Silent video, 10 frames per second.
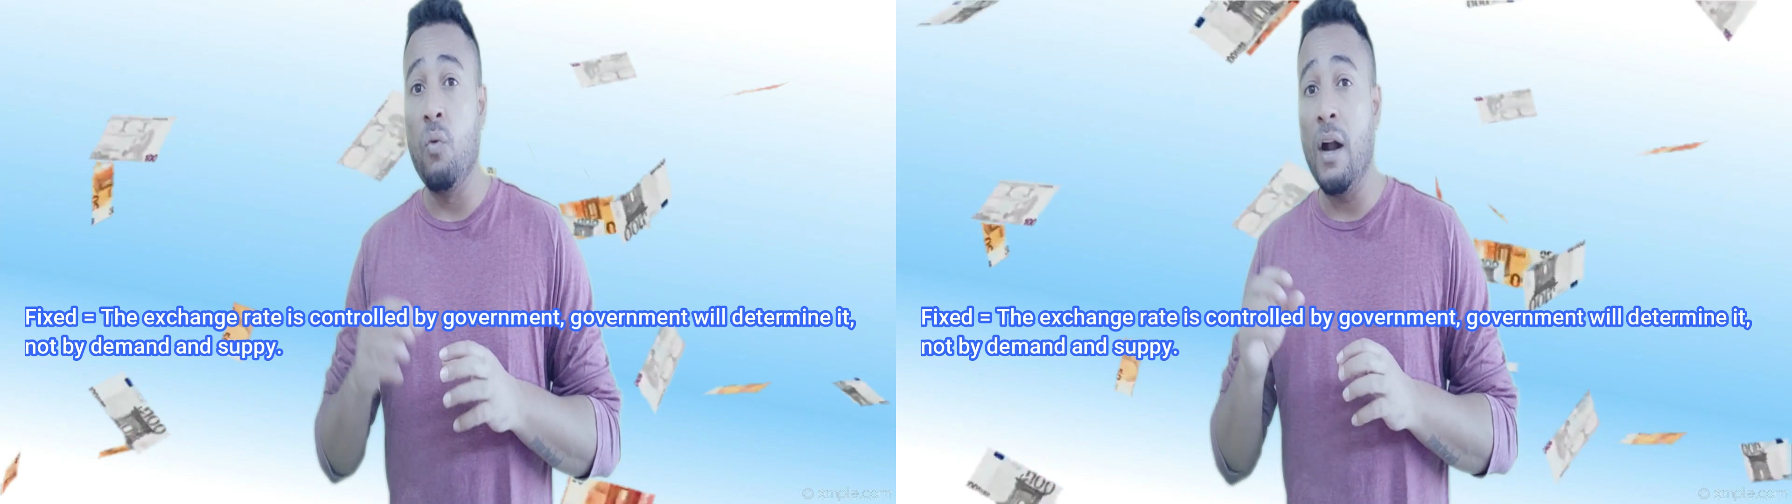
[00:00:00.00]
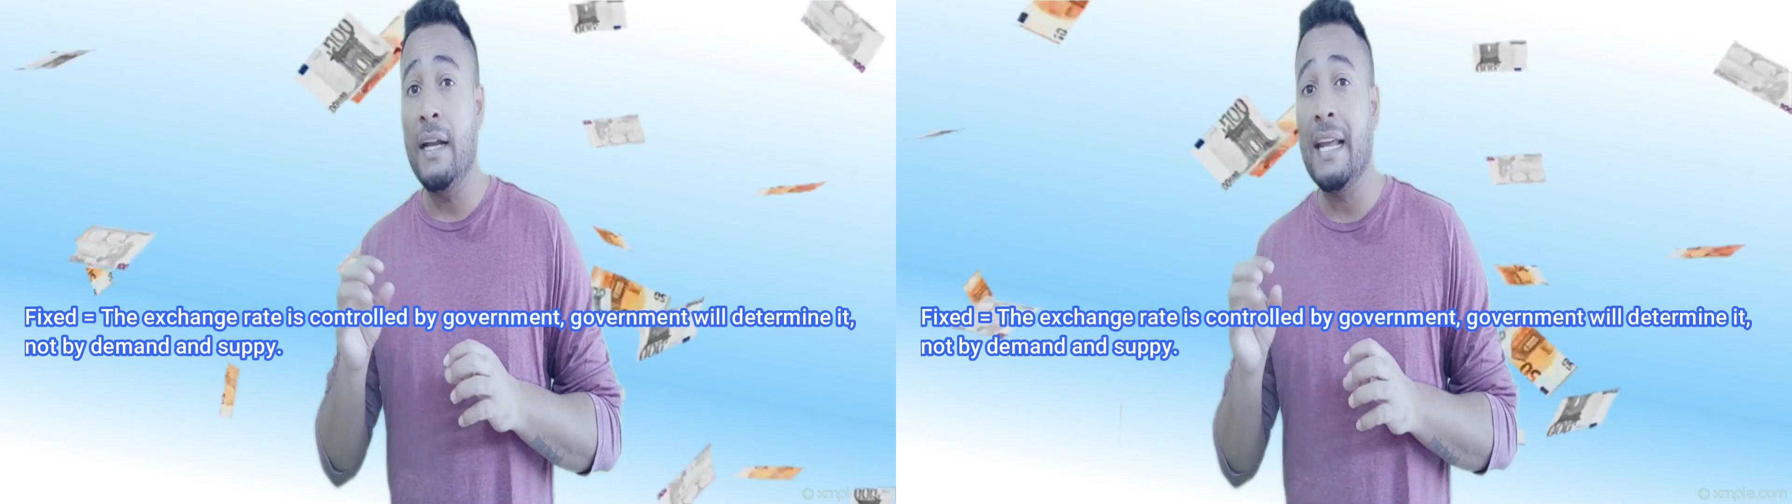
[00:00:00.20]

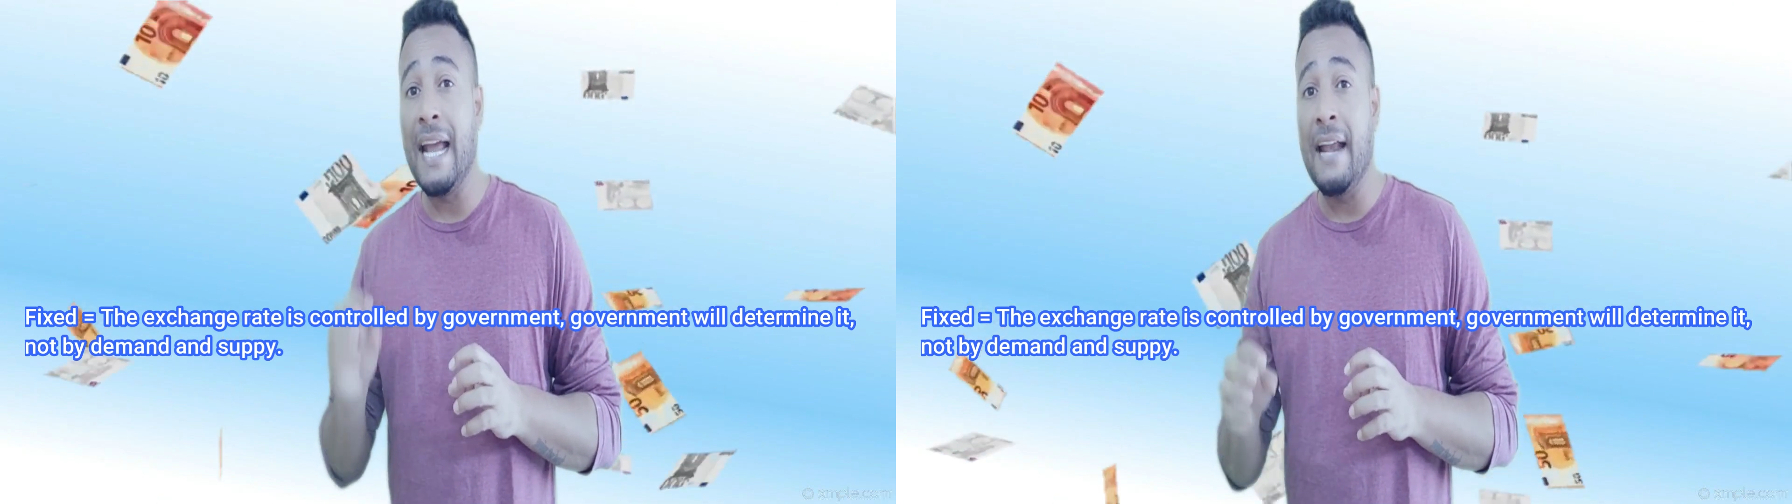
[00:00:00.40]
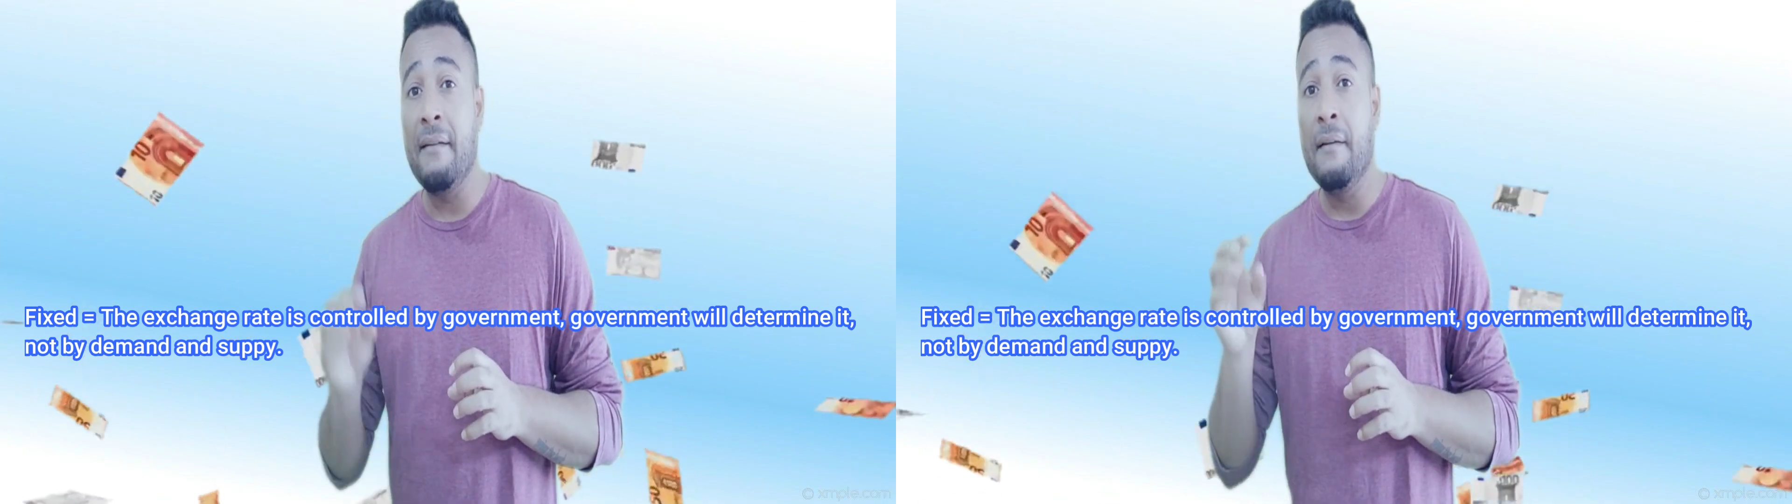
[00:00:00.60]
what
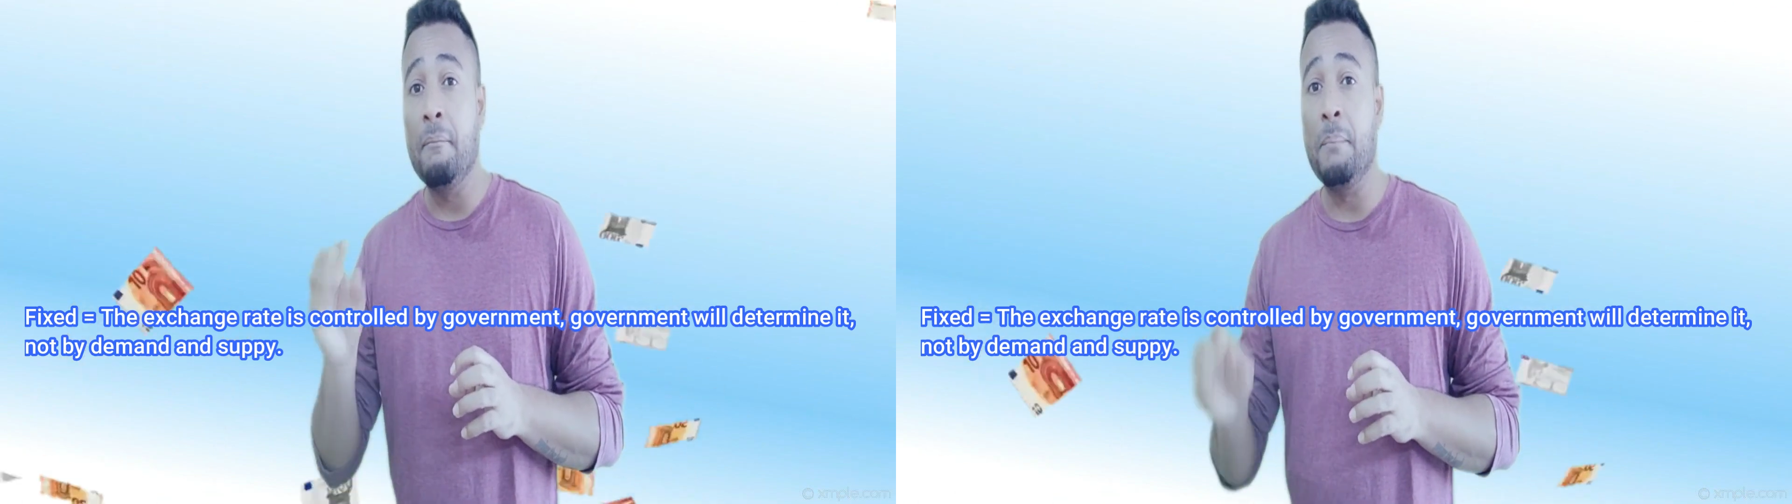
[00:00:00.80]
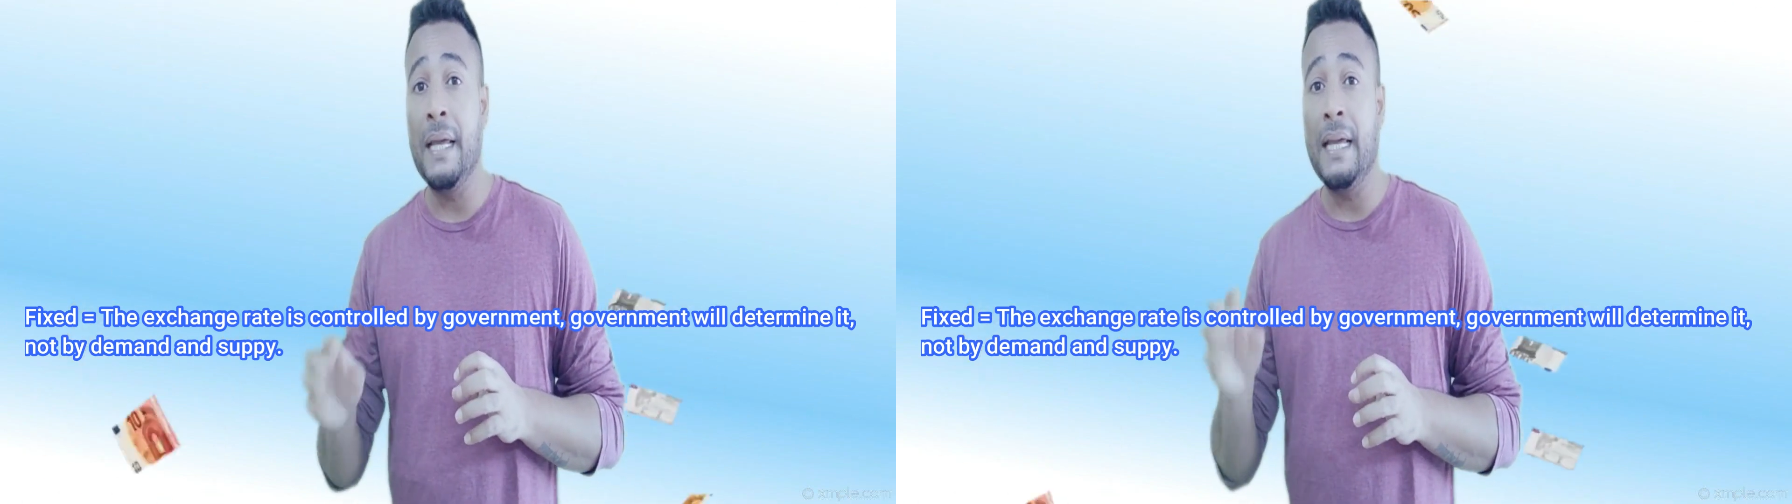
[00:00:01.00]

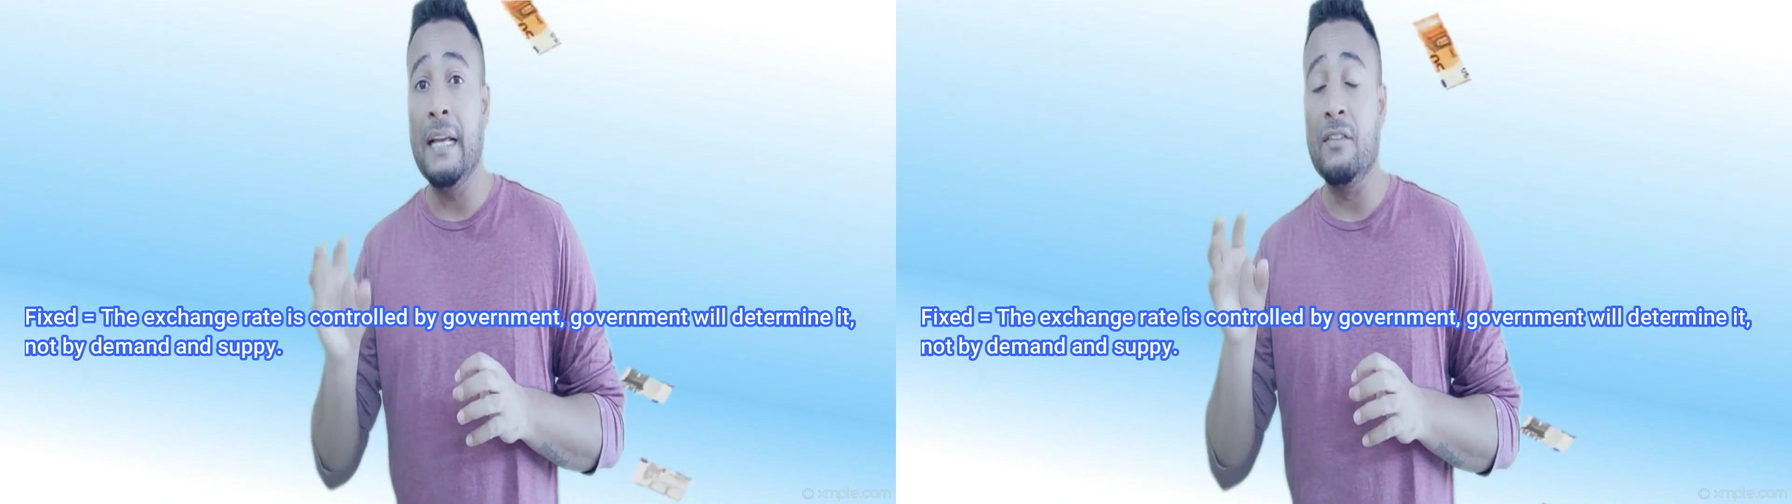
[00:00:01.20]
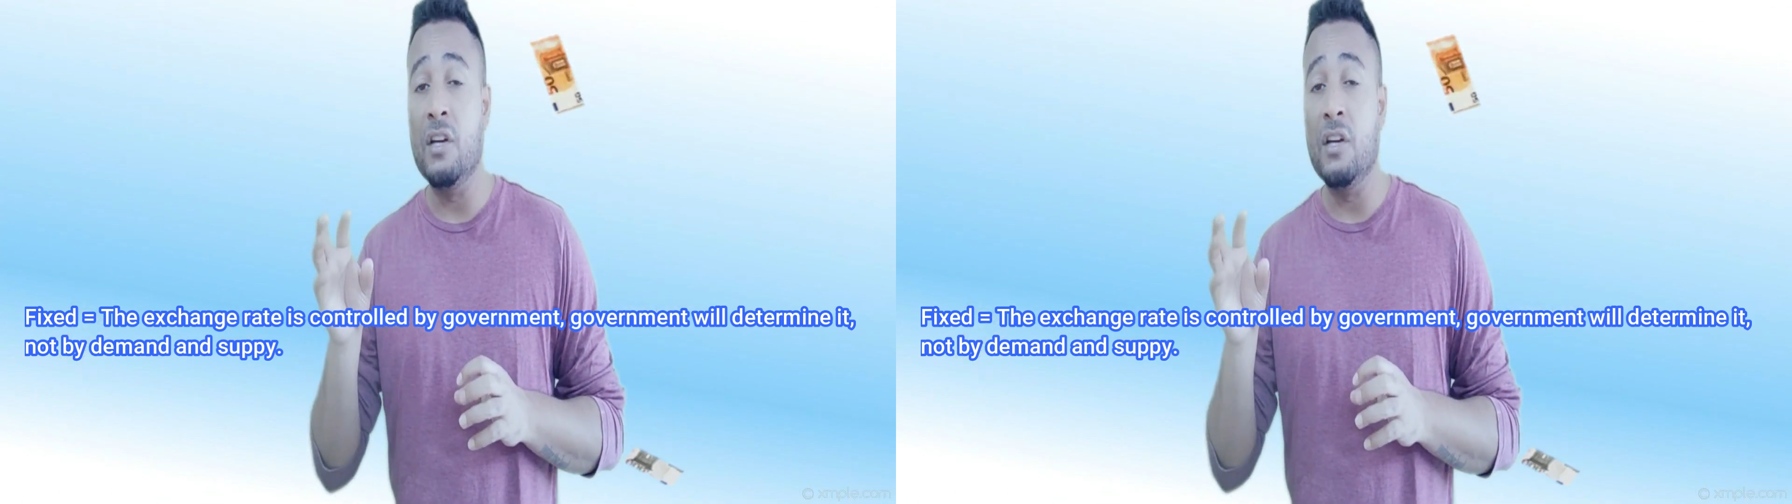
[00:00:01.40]
can be